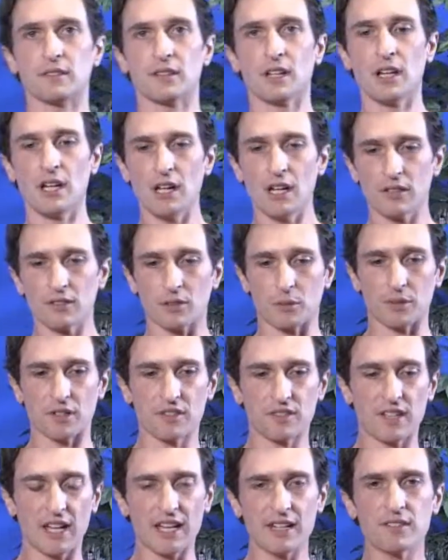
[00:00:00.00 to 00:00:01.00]
So I'm going to
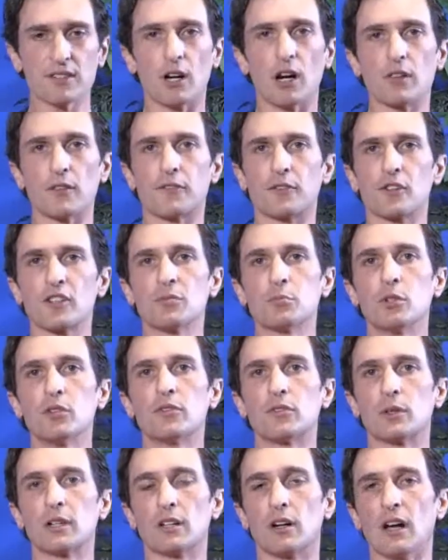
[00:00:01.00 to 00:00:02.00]
stand tall. The first move
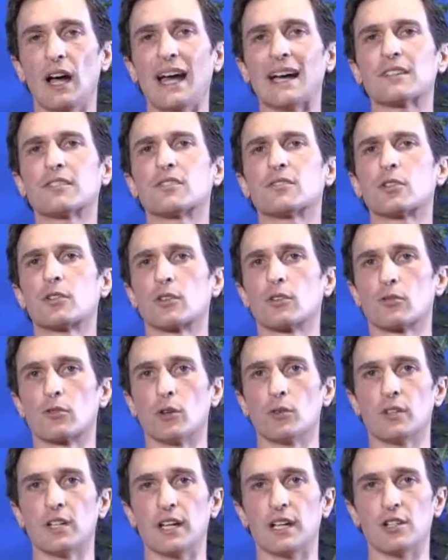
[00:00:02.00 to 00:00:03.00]
we call external
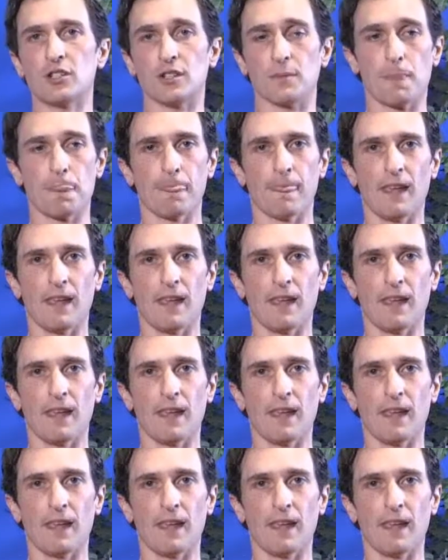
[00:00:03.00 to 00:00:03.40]
rotation.